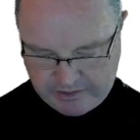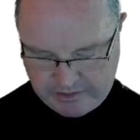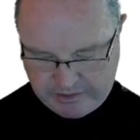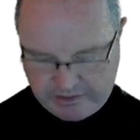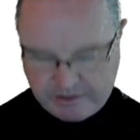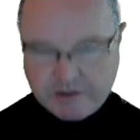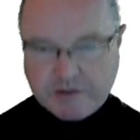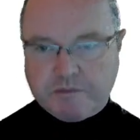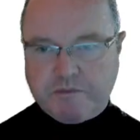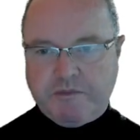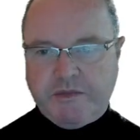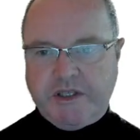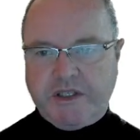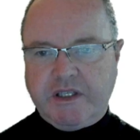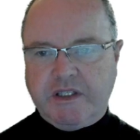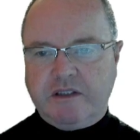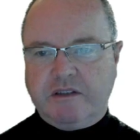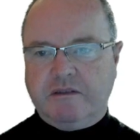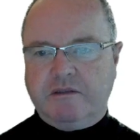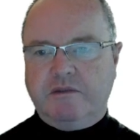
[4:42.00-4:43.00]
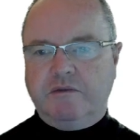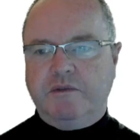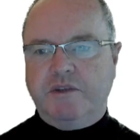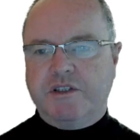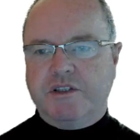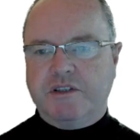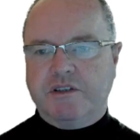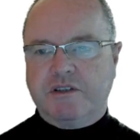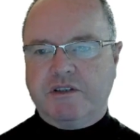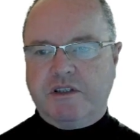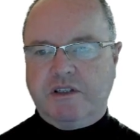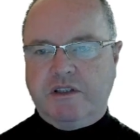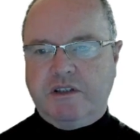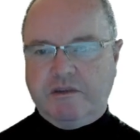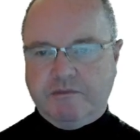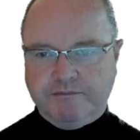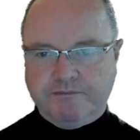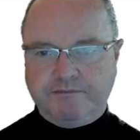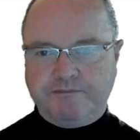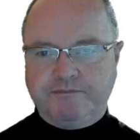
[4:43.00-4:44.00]
spigot, which is
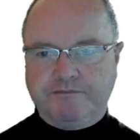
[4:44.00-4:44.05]
a